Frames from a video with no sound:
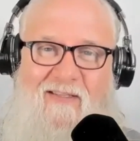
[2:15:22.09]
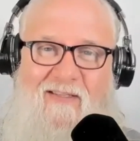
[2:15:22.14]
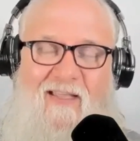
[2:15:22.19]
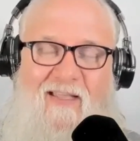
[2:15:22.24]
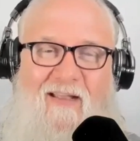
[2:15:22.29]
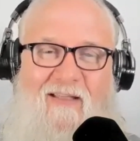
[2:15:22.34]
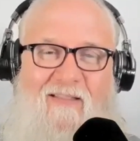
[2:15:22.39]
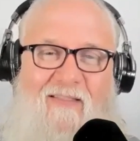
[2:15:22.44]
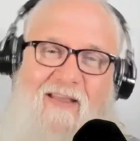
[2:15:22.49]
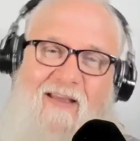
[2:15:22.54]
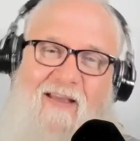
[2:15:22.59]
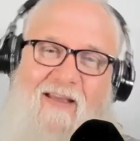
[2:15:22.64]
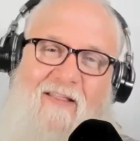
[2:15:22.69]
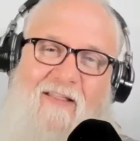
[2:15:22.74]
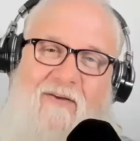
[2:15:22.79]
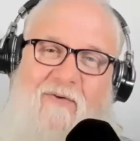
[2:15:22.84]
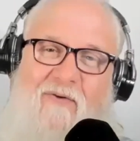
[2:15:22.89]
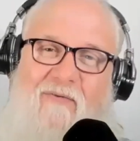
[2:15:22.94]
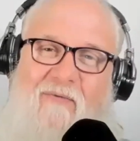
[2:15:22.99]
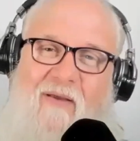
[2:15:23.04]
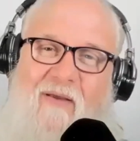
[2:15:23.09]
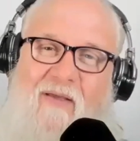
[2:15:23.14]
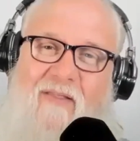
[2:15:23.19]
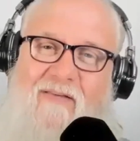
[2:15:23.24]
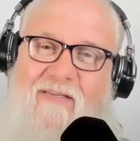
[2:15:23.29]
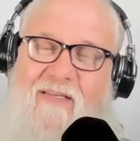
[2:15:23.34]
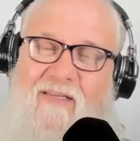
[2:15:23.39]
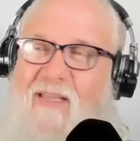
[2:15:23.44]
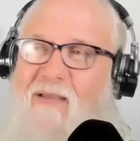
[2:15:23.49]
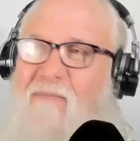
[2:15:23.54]
And then at the other corner of my
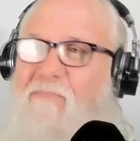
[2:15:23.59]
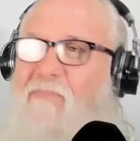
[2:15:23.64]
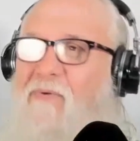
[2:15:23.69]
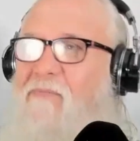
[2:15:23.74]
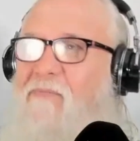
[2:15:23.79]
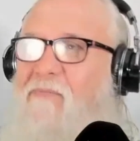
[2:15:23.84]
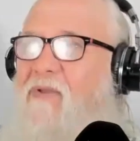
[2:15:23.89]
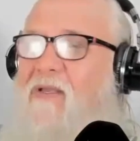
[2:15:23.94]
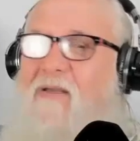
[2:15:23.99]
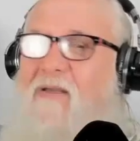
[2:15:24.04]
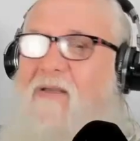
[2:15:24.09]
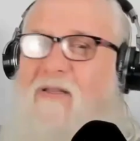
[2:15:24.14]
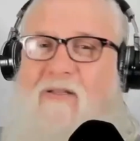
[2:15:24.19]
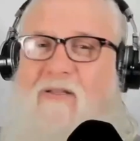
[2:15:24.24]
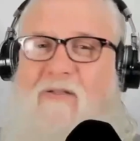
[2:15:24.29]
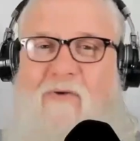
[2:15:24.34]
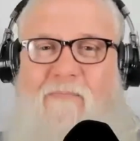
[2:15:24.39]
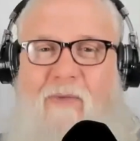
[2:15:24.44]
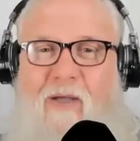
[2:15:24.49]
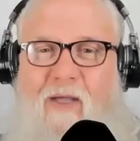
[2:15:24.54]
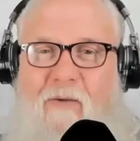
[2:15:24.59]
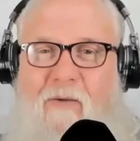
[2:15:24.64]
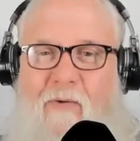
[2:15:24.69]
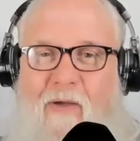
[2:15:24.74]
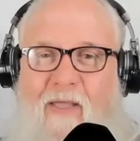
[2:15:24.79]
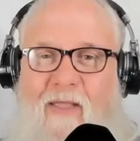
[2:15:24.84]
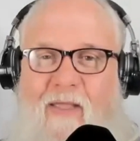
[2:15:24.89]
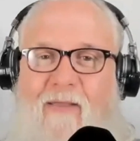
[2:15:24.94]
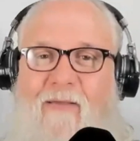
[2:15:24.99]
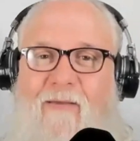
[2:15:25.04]
mouth, I say, yep, I'm going to do it my
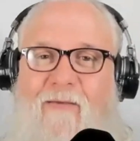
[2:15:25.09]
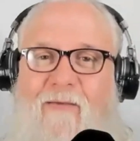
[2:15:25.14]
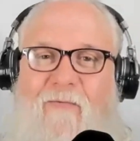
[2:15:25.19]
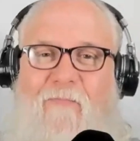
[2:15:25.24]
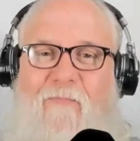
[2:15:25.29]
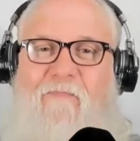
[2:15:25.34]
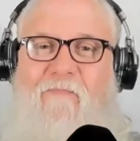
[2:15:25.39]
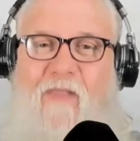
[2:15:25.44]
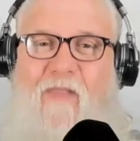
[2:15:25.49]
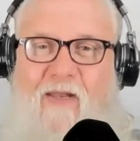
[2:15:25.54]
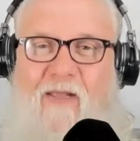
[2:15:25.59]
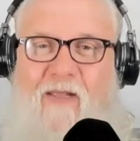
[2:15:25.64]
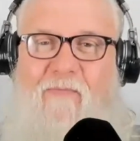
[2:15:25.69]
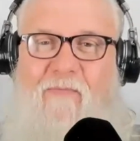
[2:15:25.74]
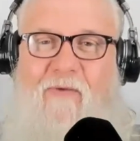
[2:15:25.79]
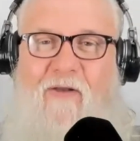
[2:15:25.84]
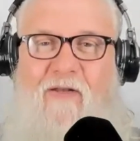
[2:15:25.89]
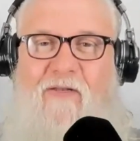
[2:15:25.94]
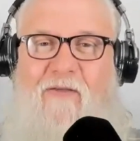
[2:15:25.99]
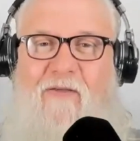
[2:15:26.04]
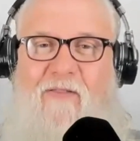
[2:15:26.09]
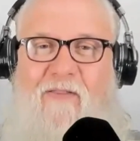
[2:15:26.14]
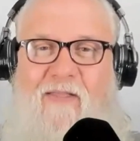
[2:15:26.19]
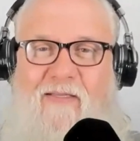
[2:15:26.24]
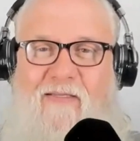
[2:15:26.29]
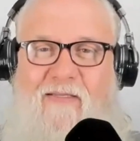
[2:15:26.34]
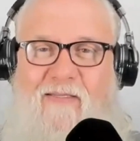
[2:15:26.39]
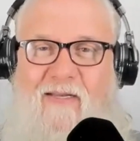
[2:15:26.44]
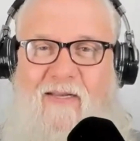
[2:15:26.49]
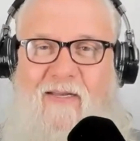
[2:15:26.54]
way. And I'm going to do
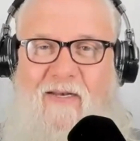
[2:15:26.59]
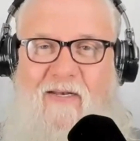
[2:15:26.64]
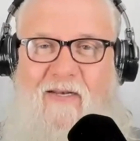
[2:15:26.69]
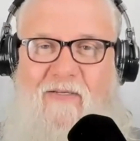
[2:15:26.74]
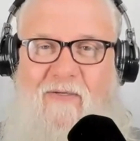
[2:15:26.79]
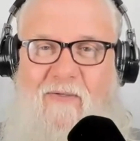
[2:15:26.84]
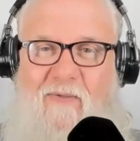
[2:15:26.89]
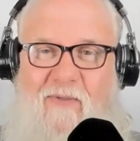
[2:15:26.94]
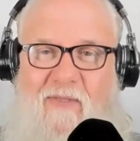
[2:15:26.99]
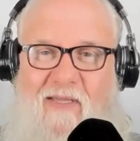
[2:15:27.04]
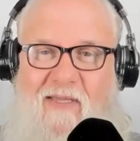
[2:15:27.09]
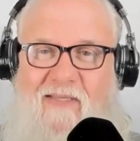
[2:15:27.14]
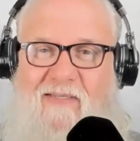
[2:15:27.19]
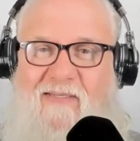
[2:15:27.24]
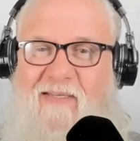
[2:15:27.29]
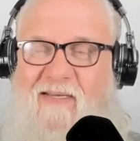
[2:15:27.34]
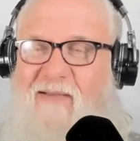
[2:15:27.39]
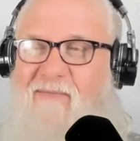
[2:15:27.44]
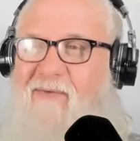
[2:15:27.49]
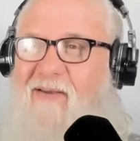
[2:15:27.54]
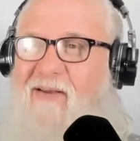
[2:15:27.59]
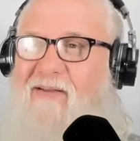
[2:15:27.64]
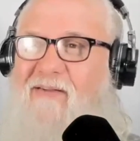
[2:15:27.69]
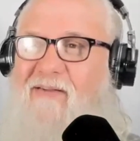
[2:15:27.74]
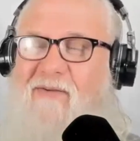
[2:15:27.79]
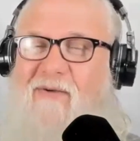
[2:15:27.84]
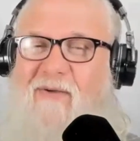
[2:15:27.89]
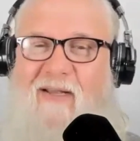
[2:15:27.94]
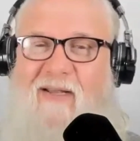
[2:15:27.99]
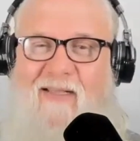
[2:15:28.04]
this, and I'm going to do this, and I'm going to
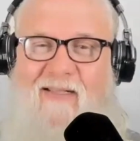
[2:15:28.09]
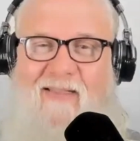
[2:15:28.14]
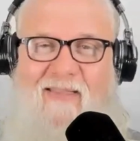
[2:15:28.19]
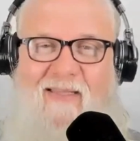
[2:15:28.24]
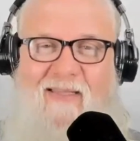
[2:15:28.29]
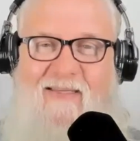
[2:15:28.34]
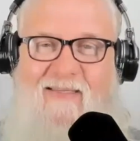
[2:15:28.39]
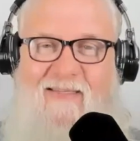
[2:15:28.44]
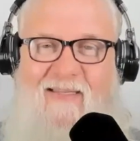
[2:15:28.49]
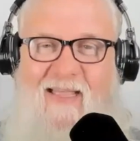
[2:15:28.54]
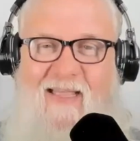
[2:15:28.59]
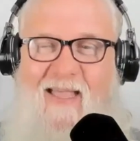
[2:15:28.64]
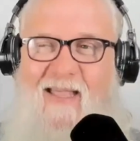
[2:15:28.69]
do it like this.